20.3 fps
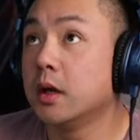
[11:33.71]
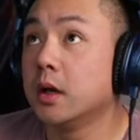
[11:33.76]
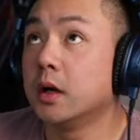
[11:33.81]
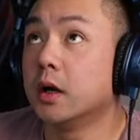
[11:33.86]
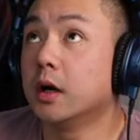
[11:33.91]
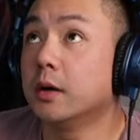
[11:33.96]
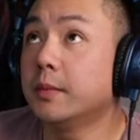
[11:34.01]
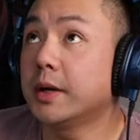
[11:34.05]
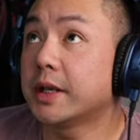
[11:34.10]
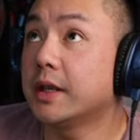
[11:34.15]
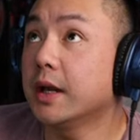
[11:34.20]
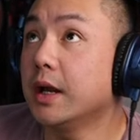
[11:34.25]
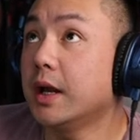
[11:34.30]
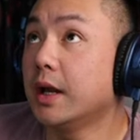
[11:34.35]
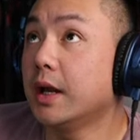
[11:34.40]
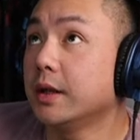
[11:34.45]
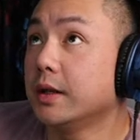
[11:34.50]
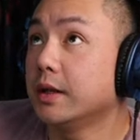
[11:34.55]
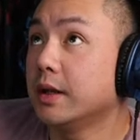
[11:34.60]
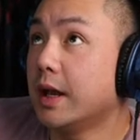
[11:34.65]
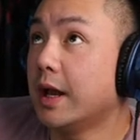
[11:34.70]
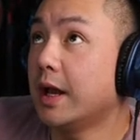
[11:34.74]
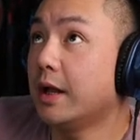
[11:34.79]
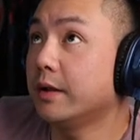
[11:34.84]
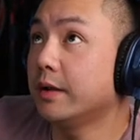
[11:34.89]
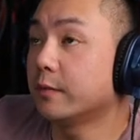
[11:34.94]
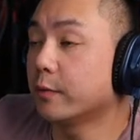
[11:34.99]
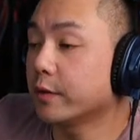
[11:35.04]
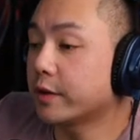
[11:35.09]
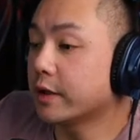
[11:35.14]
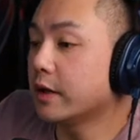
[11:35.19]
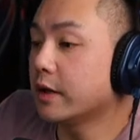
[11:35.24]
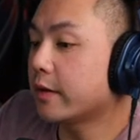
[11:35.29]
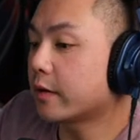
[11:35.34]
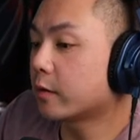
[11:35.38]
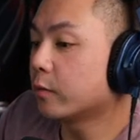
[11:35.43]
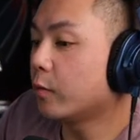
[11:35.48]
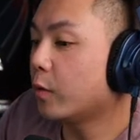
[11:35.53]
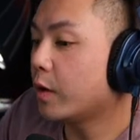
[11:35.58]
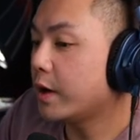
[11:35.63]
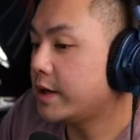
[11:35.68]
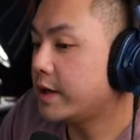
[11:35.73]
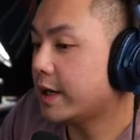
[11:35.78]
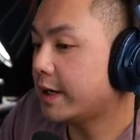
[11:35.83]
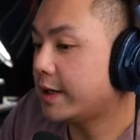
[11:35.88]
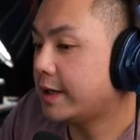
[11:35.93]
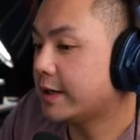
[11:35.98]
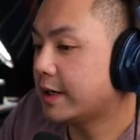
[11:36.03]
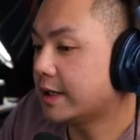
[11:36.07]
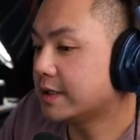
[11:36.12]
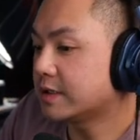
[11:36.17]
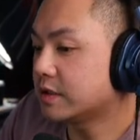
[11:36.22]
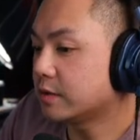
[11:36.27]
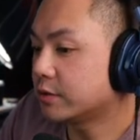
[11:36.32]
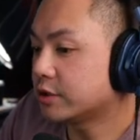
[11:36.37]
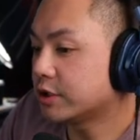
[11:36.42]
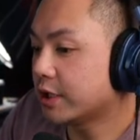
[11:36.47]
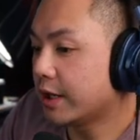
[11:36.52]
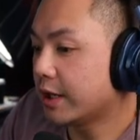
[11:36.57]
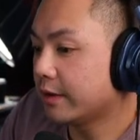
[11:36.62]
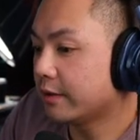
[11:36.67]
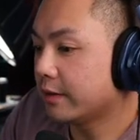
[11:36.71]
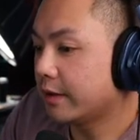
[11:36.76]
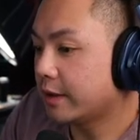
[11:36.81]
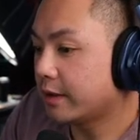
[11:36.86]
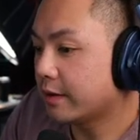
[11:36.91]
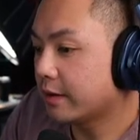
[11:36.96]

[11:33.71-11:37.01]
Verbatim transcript: Oh my God, Alan with another one ninety-nine super chat. I like,